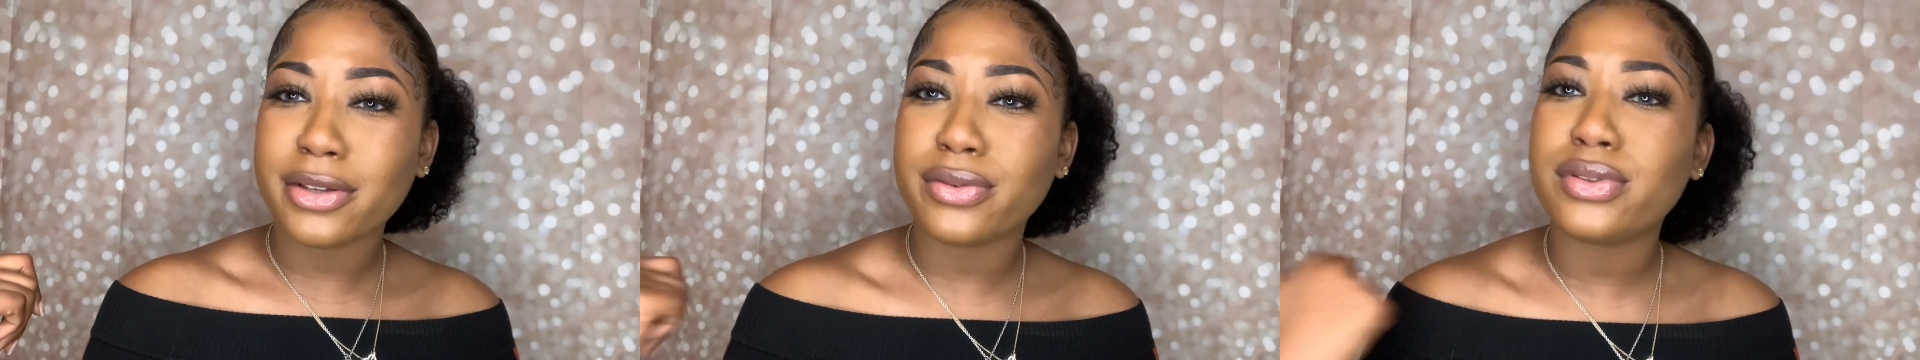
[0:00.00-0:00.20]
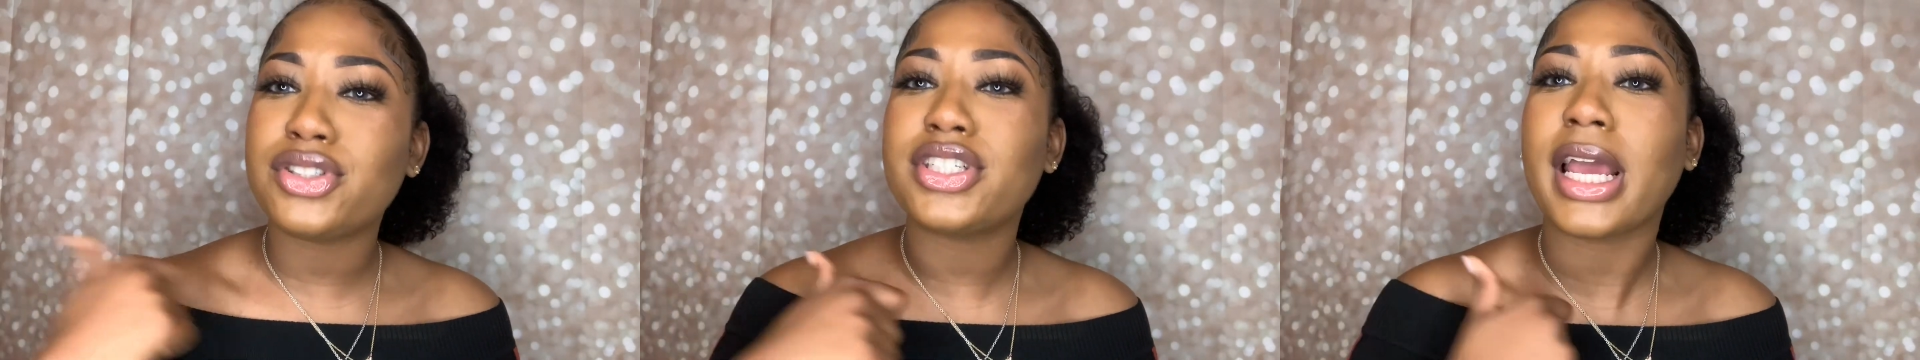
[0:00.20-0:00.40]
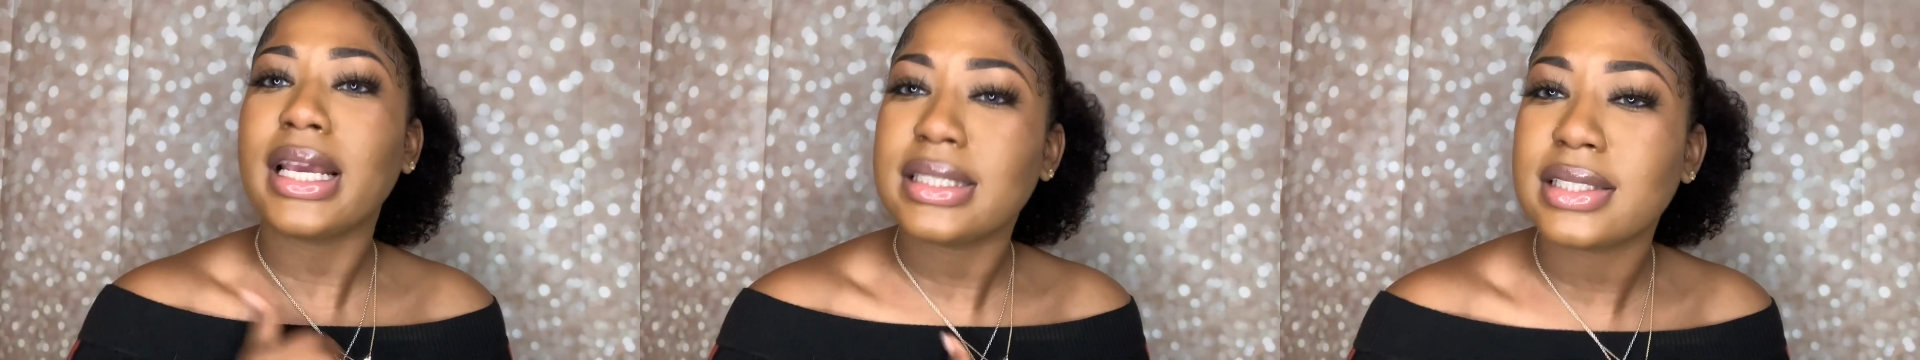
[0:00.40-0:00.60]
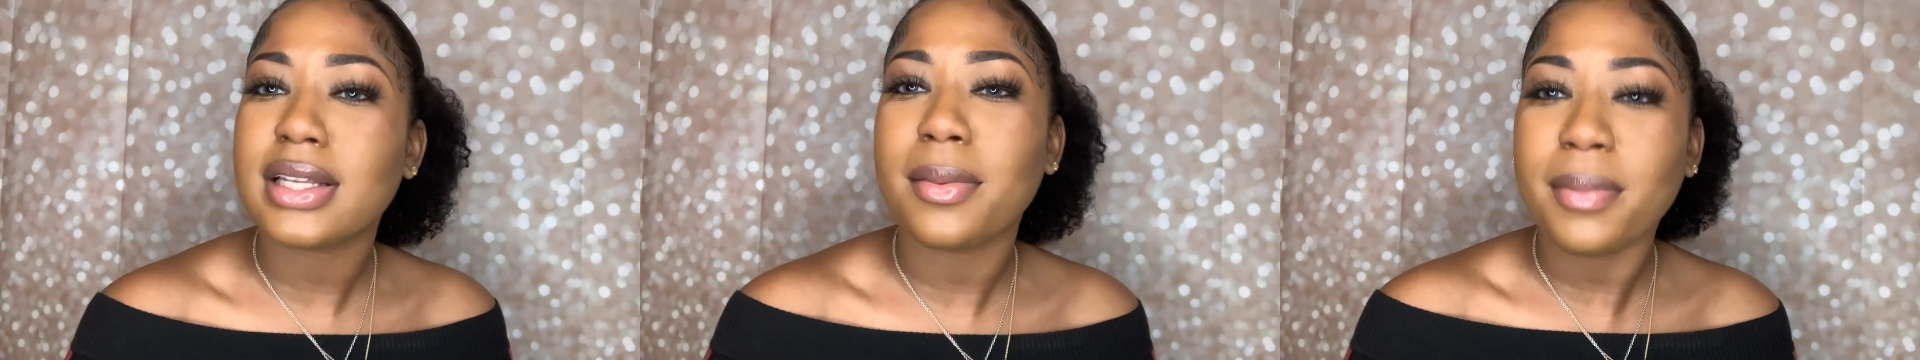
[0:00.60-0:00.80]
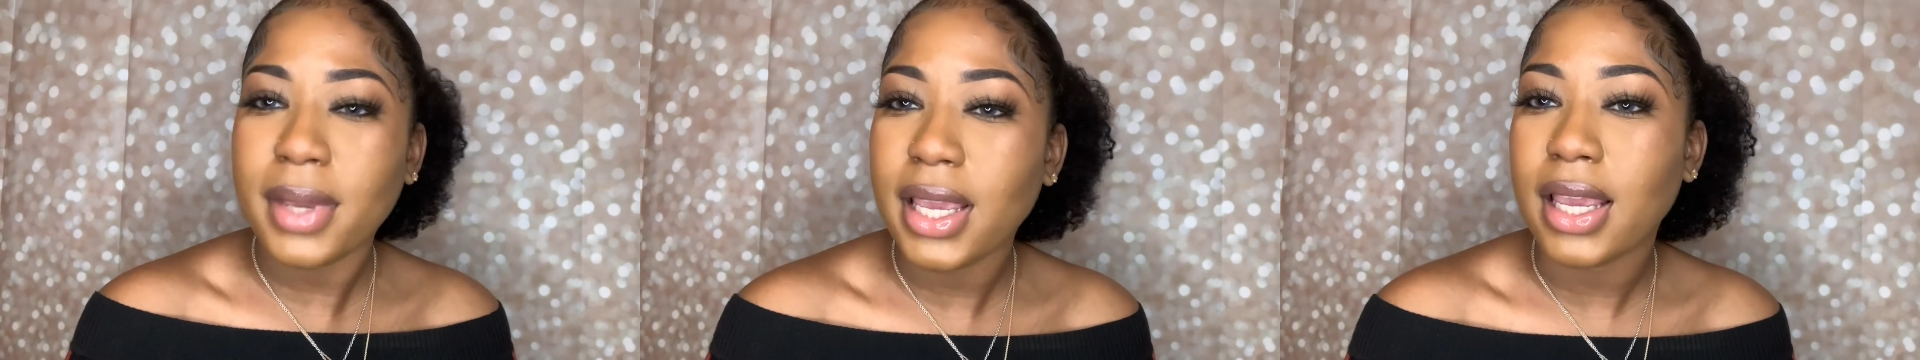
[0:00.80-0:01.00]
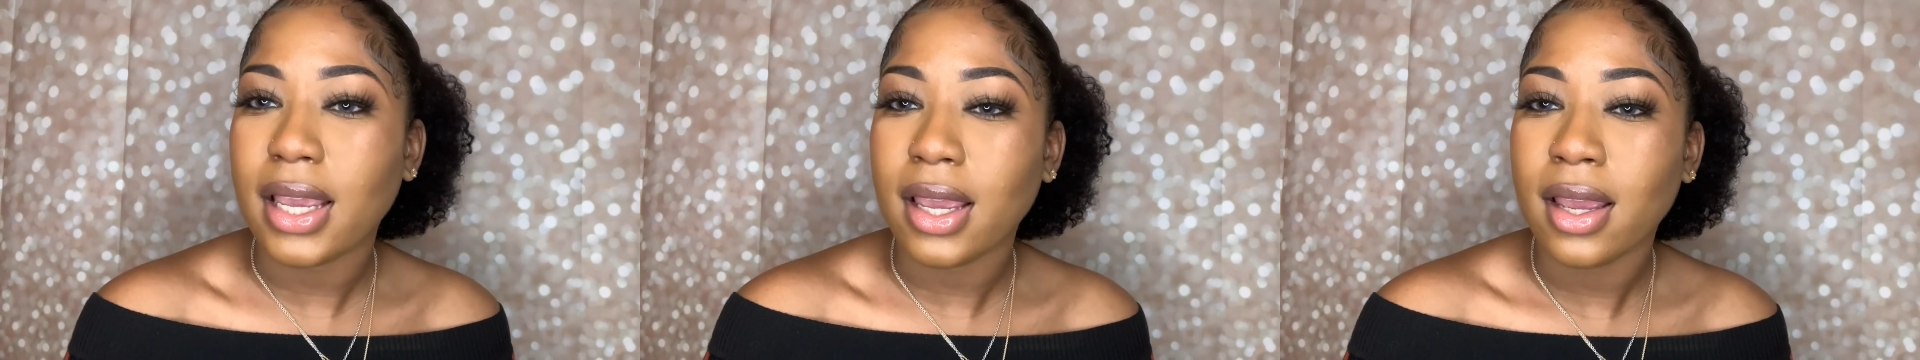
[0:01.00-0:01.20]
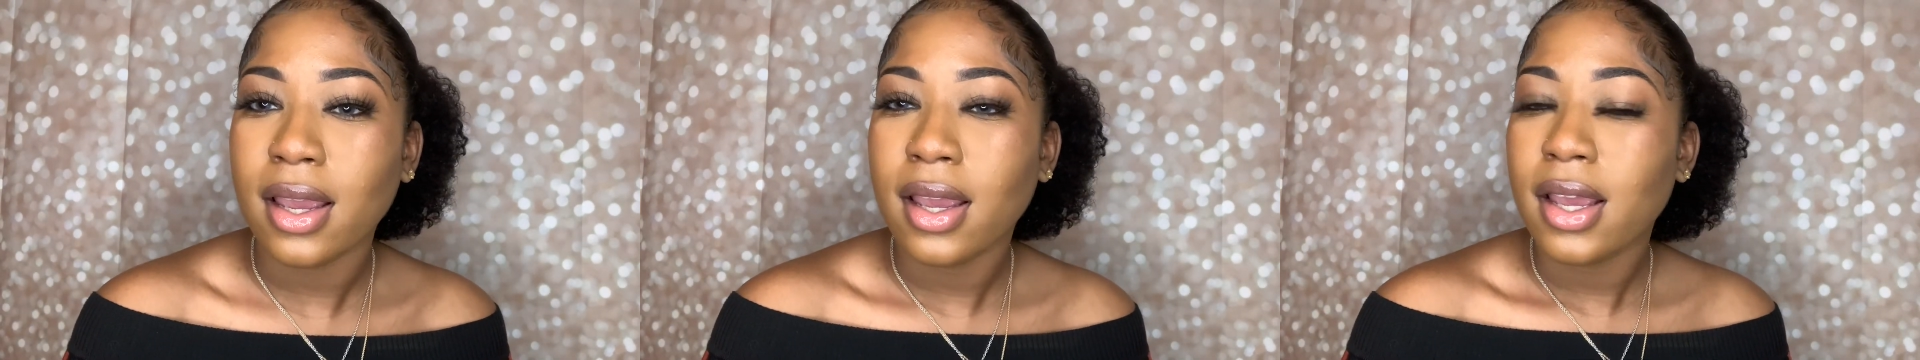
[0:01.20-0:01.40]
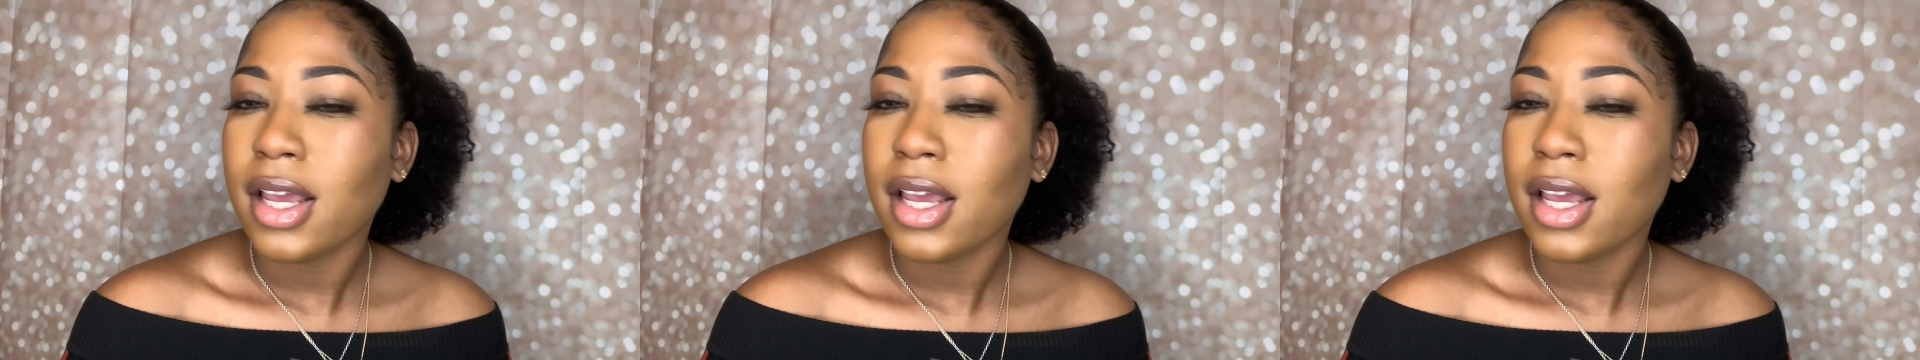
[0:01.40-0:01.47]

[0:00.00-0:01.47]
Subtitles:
You chasing me